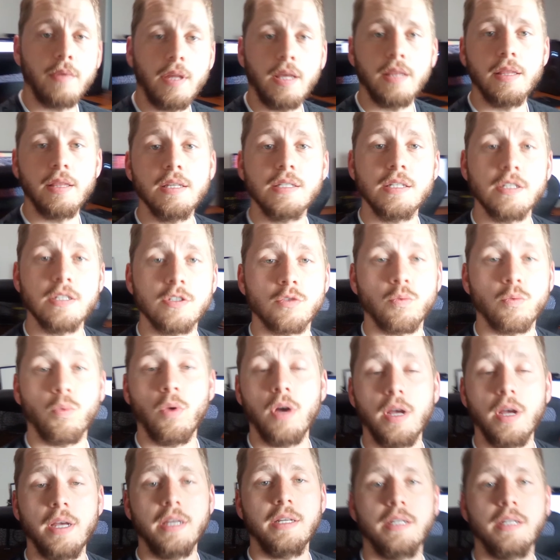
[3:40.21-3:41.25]
And this is
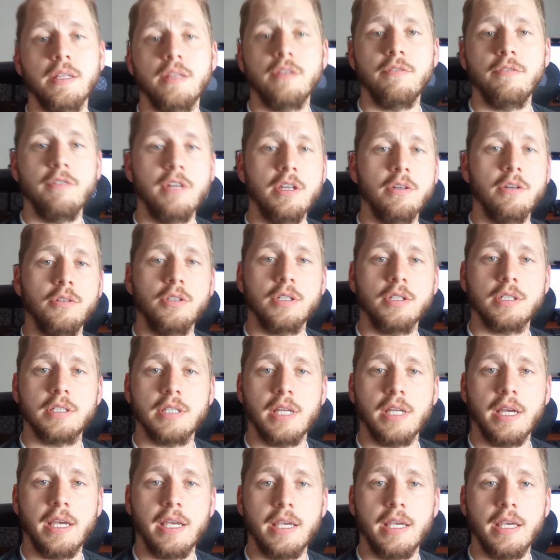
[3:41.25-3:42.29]
what the video looks
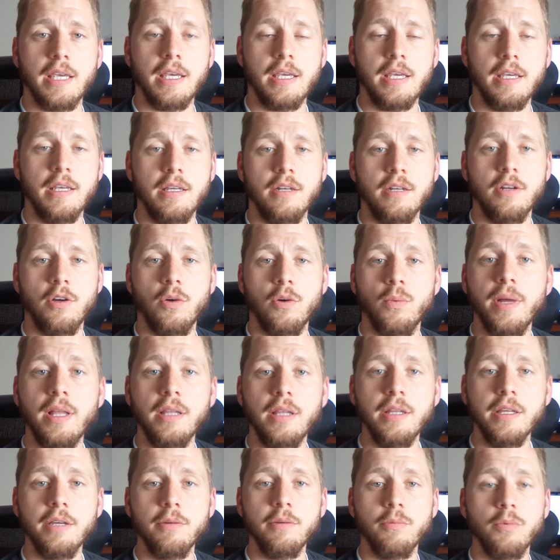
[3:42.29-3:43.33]
like in a
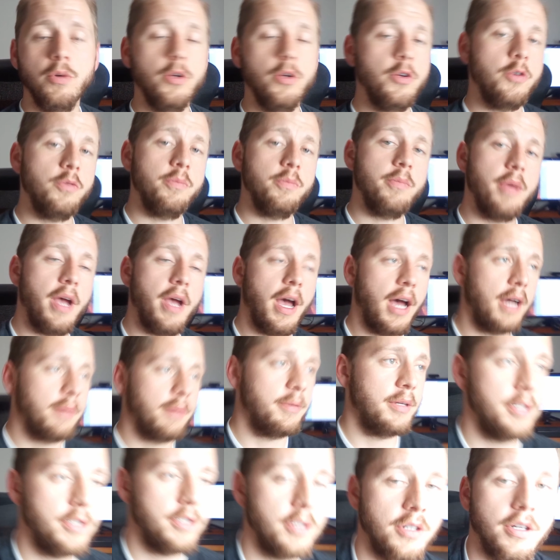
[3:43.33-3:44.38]
well-lit room. I'm
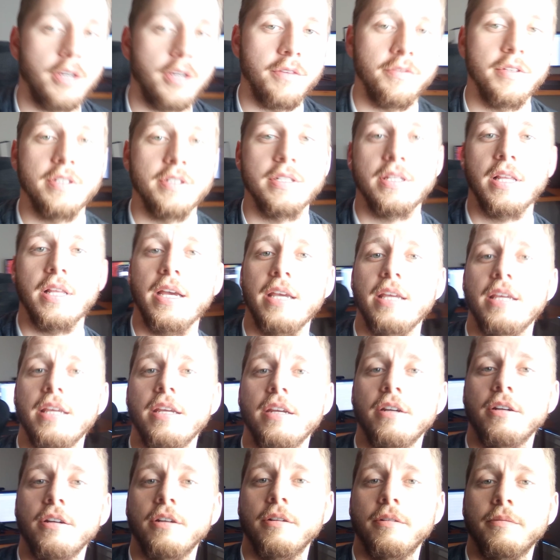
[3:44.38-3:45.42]
gonna turn off this light
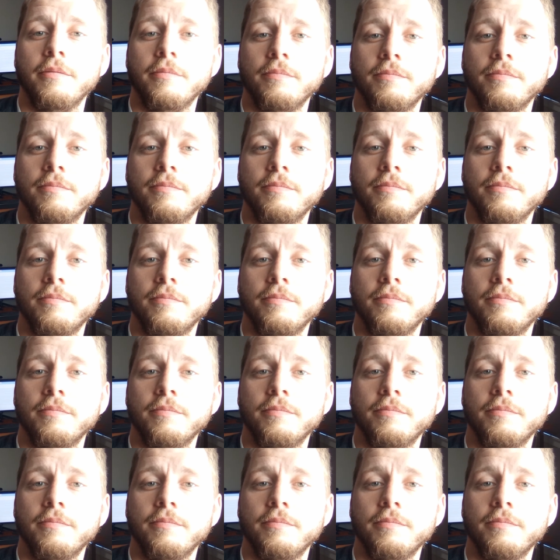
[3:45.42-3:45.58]
here.